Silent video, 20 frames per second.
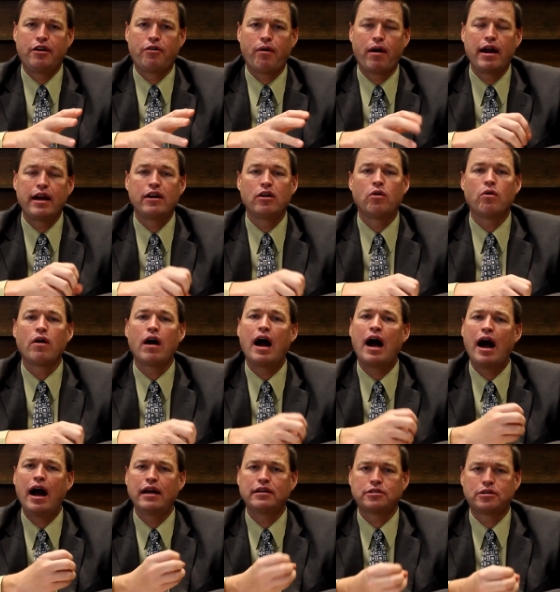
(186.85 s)
grade or a
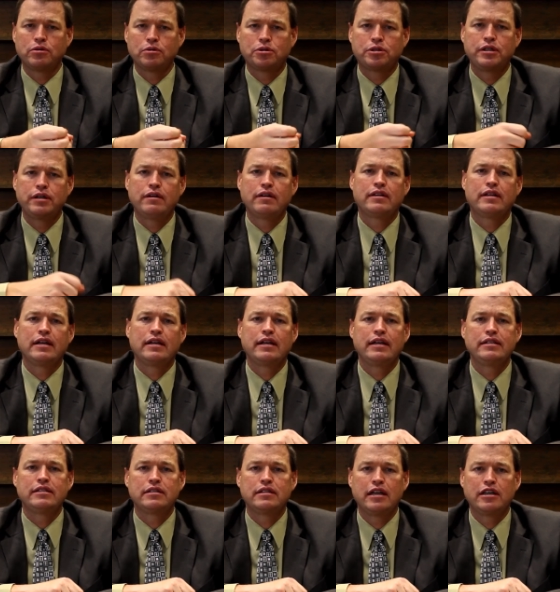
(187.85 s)
high school student that
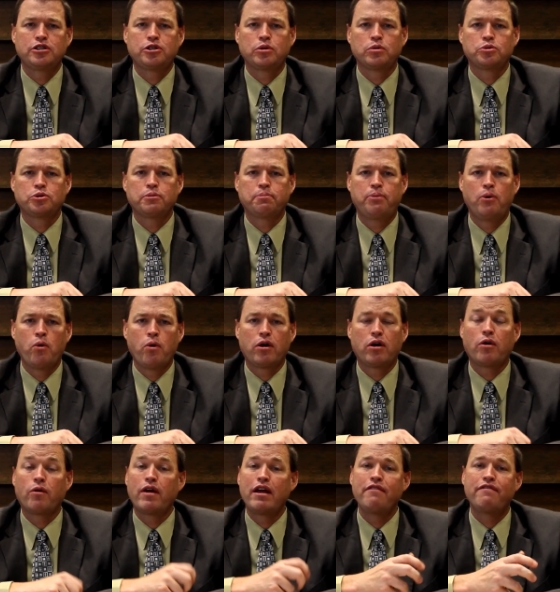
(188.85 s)
needs additional support
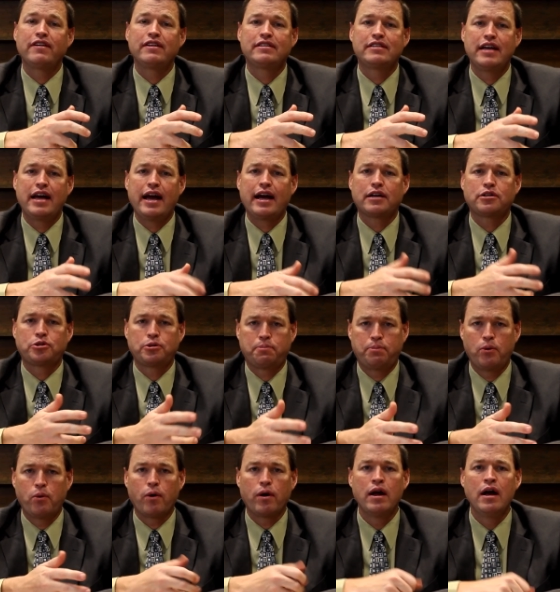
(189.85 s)
or even tech
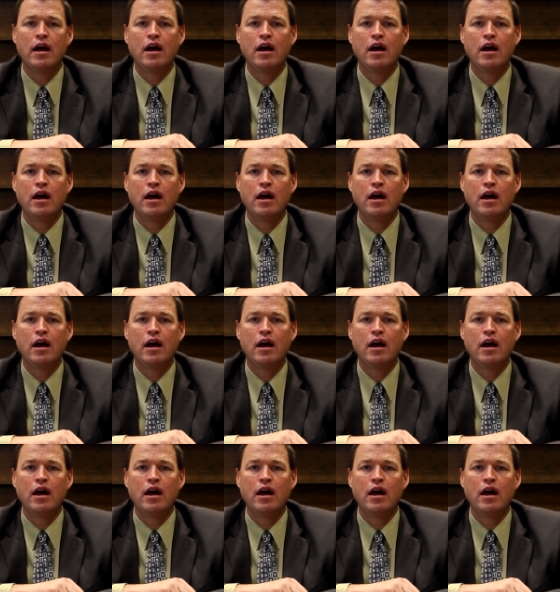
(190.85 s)
support